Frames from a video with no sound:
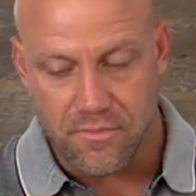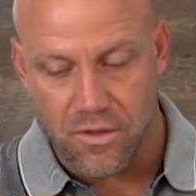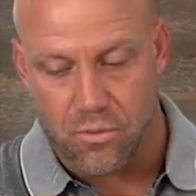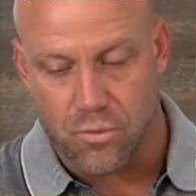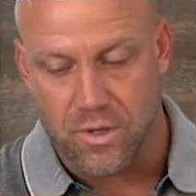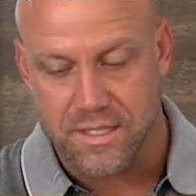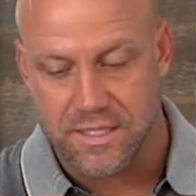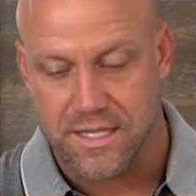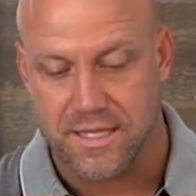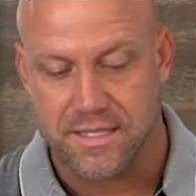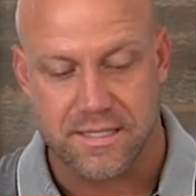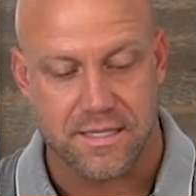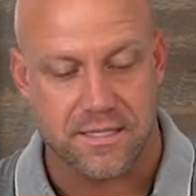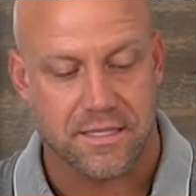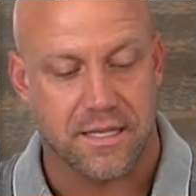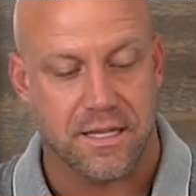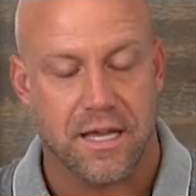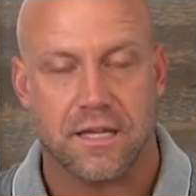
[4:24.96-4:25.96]
Once that's
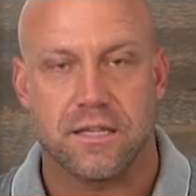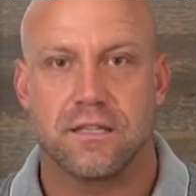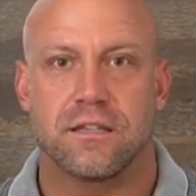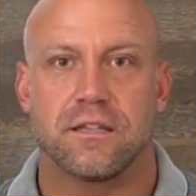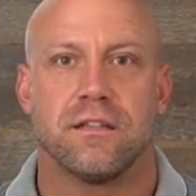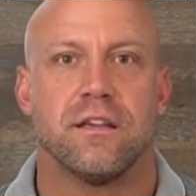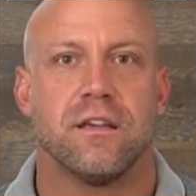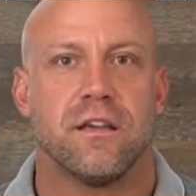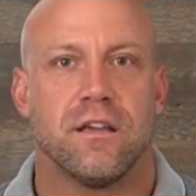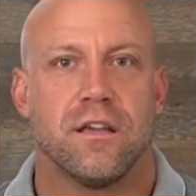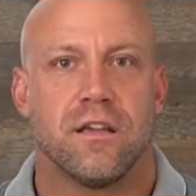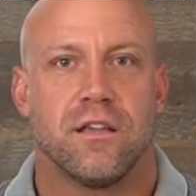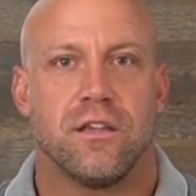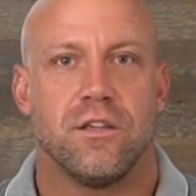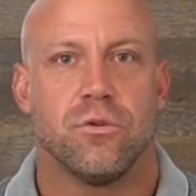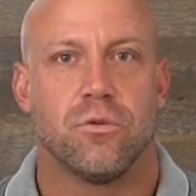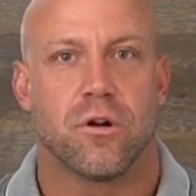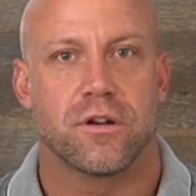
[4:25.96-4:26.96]
disconnected,
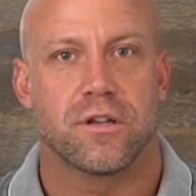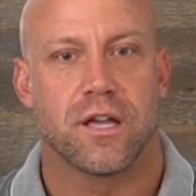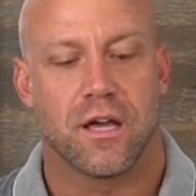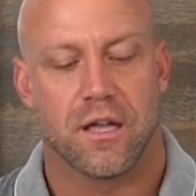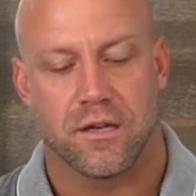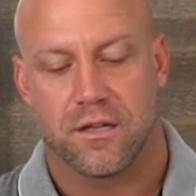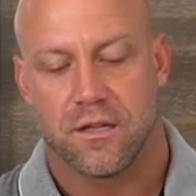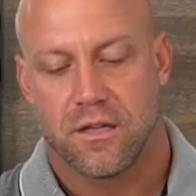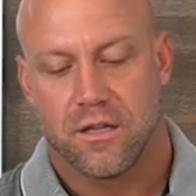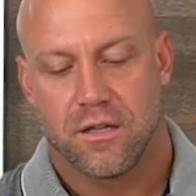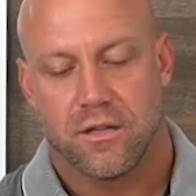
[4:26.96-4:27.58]
you are done.